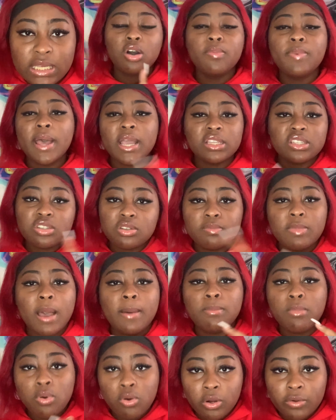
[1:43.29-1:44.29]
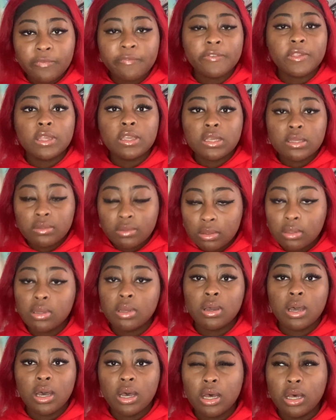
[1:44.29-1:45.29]
Go back to my Morphe,
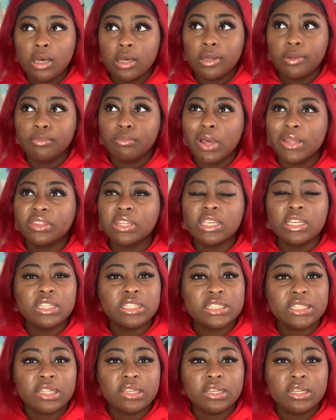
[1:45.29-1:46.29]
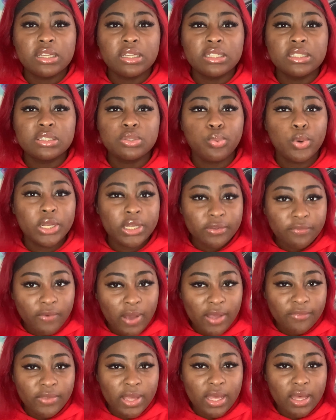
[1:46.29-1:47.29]
uh, I think it's the
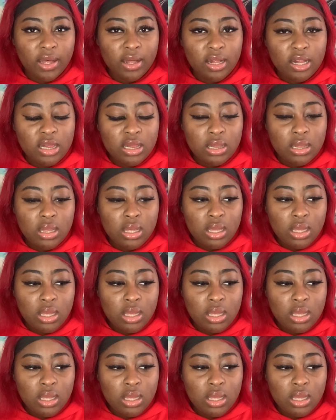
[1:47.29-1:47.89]
25L.